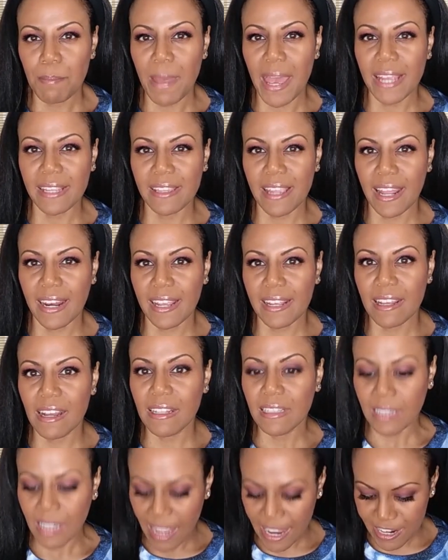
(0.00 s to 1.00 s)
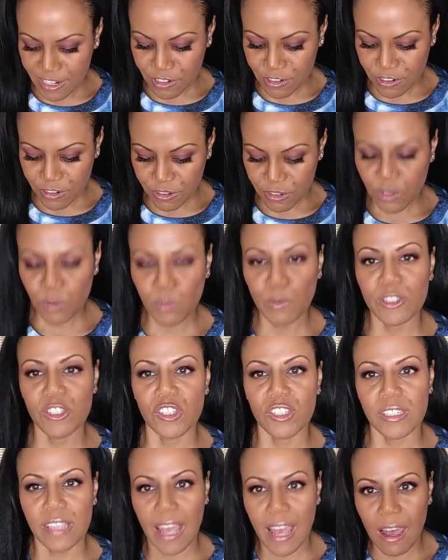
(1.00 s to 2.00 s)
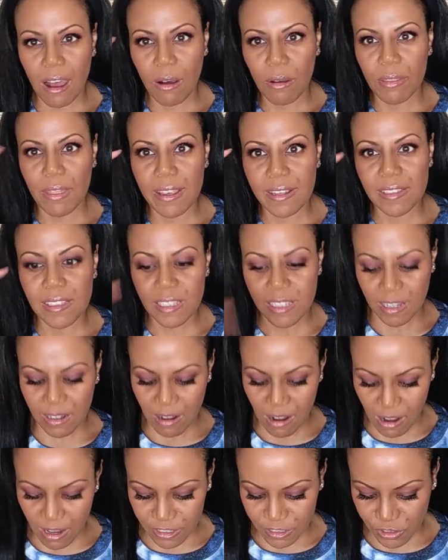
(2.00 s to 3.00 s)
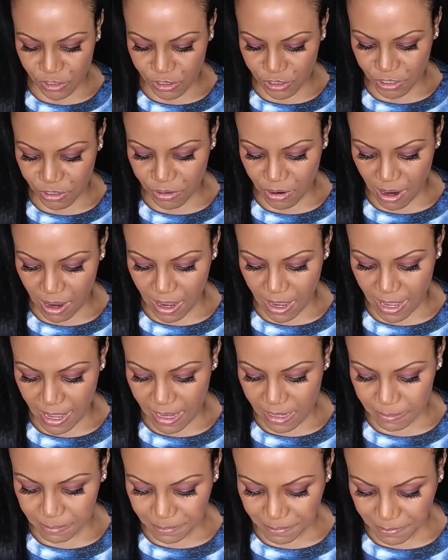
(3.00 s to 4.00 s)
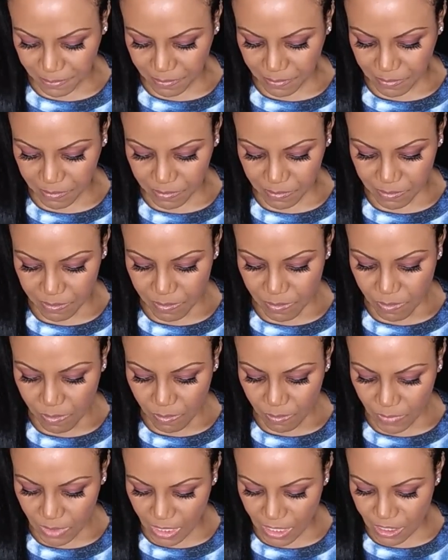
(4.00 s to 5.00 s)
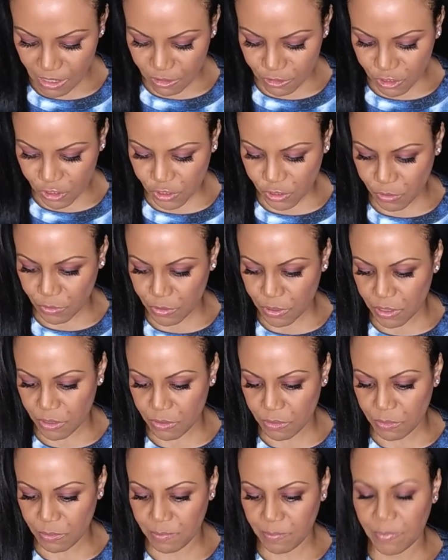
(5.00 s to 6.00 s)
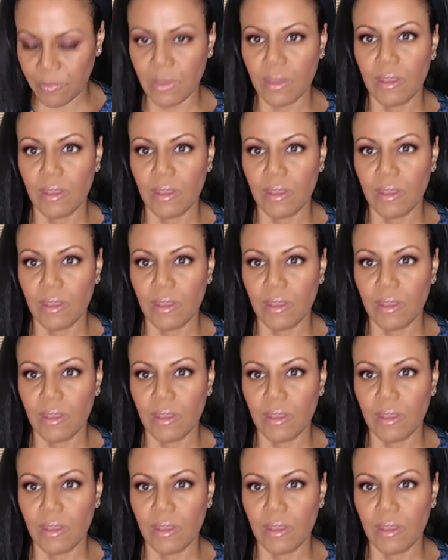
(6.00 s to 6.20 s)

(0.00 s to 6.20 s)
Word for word: magnetic liner, which is how they stick onto your eye, and I'll show you.